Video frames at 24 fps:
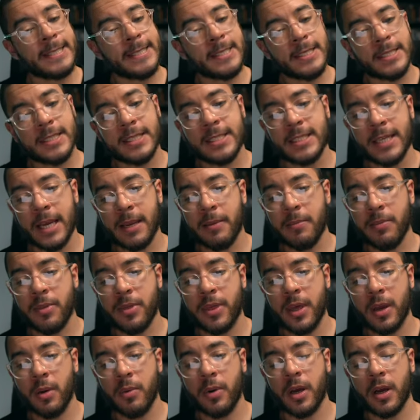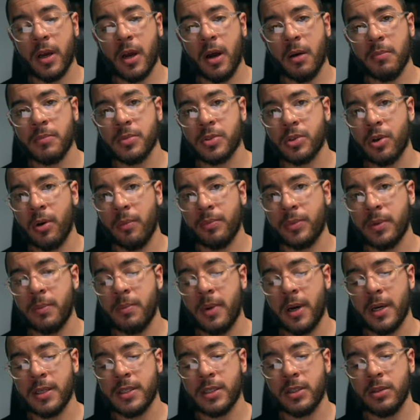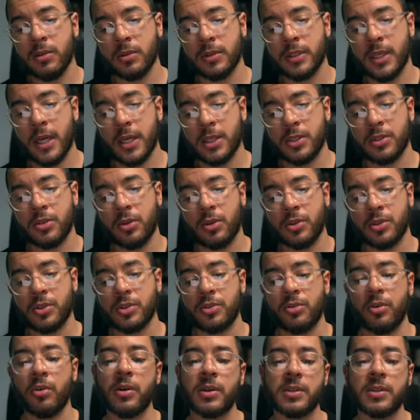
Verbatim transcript: Same thing when it comes to optimizing your testosterone,